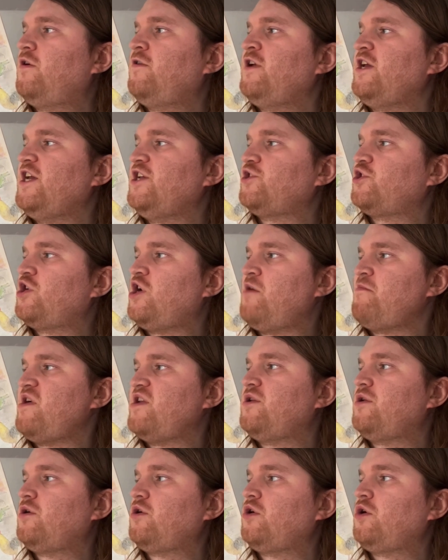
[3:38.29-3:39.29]
He's
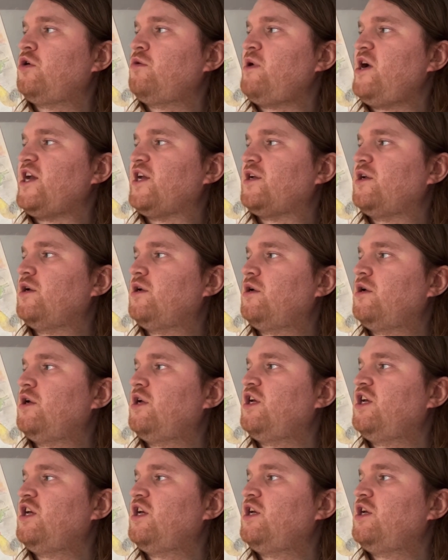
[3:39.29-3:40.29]
coming, quick.
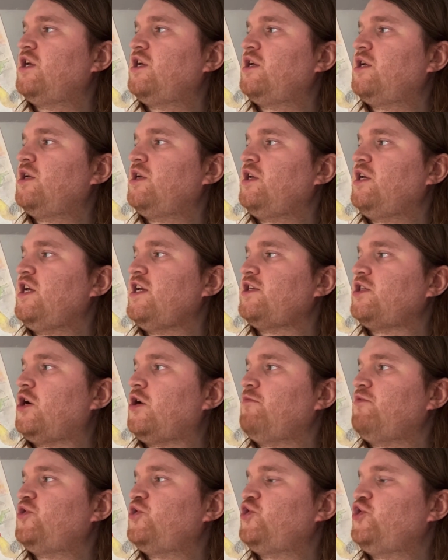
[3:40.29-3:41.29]
He's
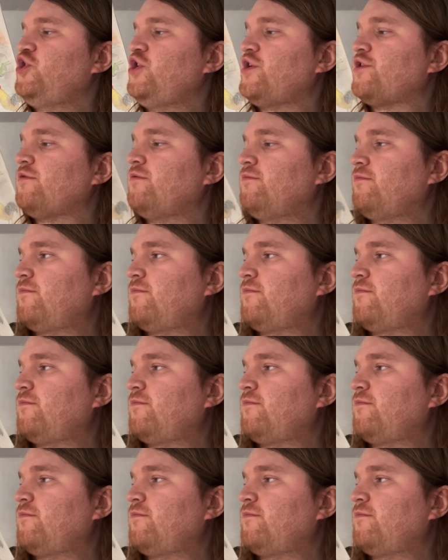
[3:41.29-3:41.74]
almost due.